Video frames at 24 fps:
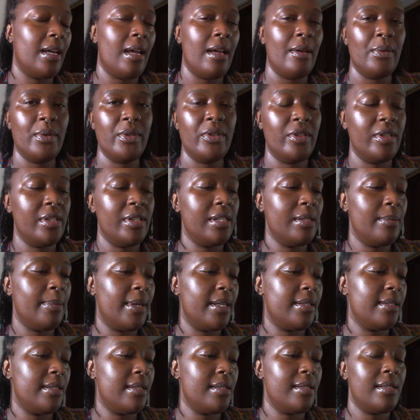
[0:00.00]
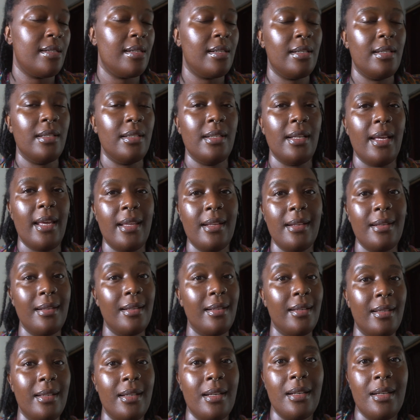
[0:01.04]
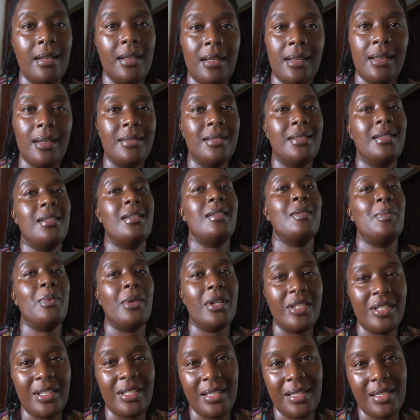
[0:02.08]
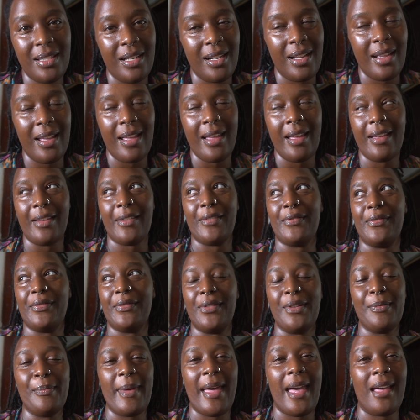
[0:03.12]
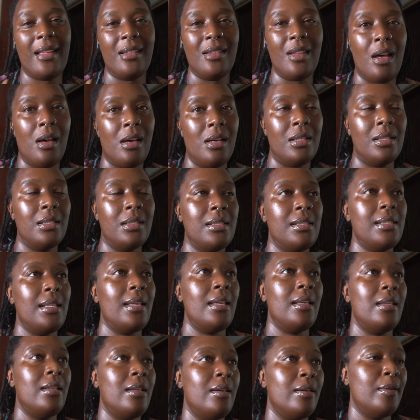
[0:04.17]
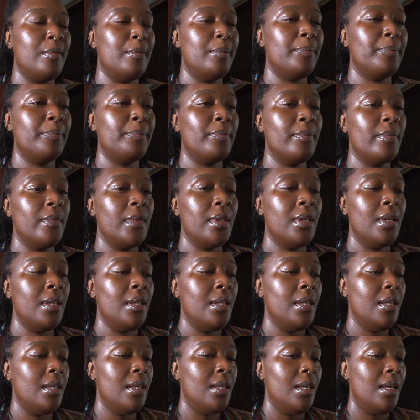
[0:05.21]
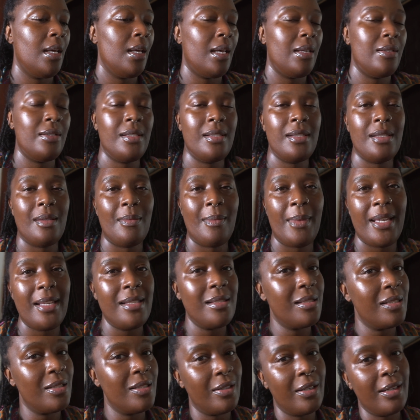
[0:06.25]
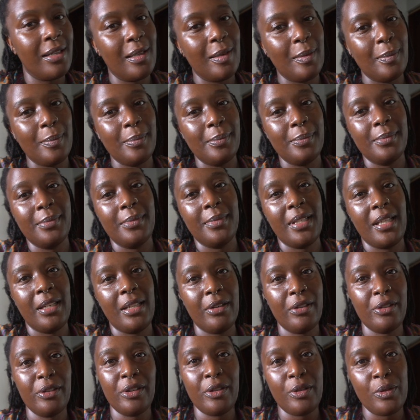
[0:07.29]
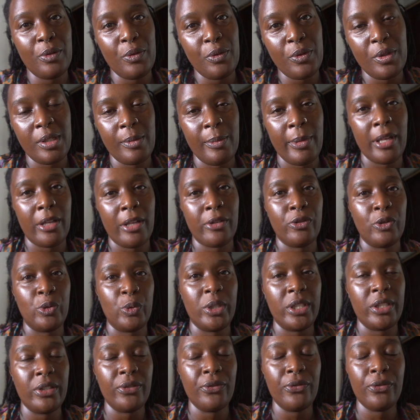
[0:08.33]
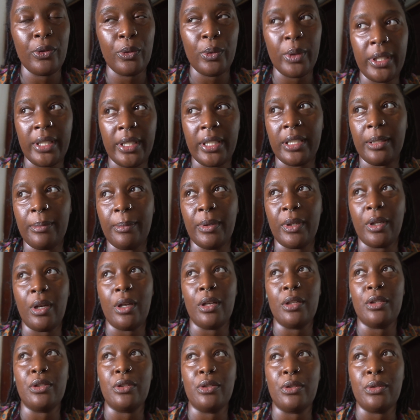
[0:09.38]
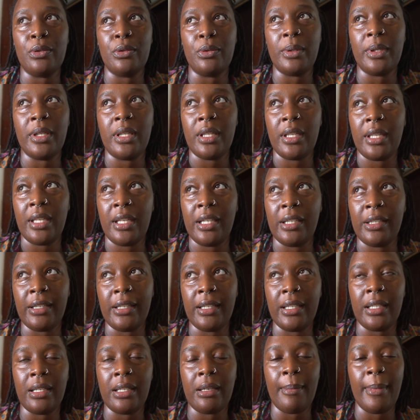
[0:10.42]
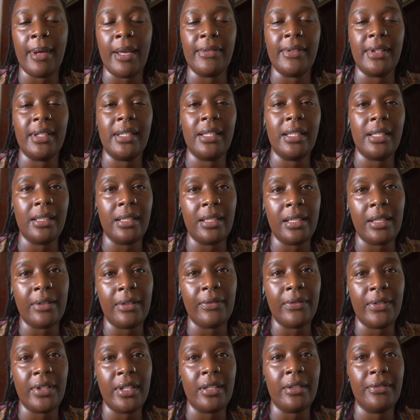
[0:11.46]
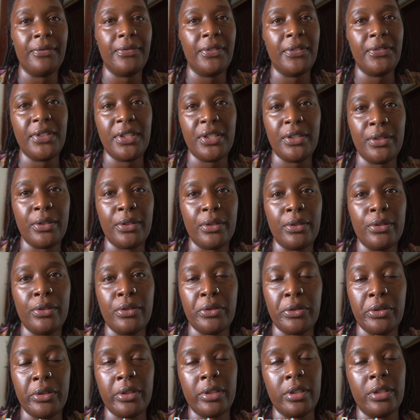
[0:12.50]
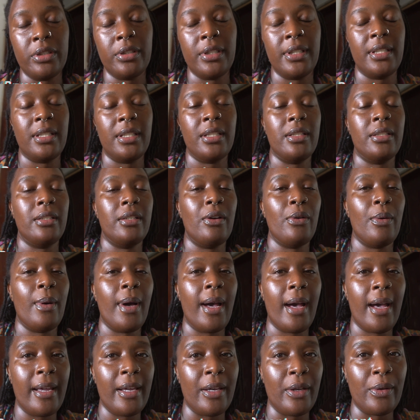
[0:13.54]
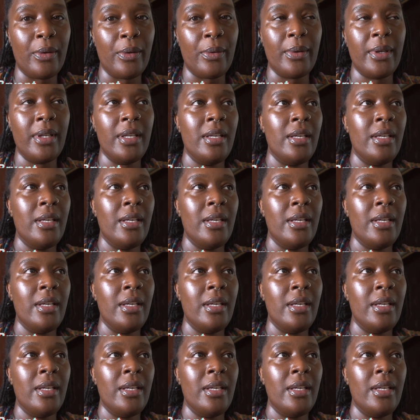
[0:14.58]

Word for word: I was just about to start editing a ton of projects that I have backlogged, and um, I was just on my Instagram hearing the news about George Floyd, but also hearing about the killing of a young 15 year old girl in Ohio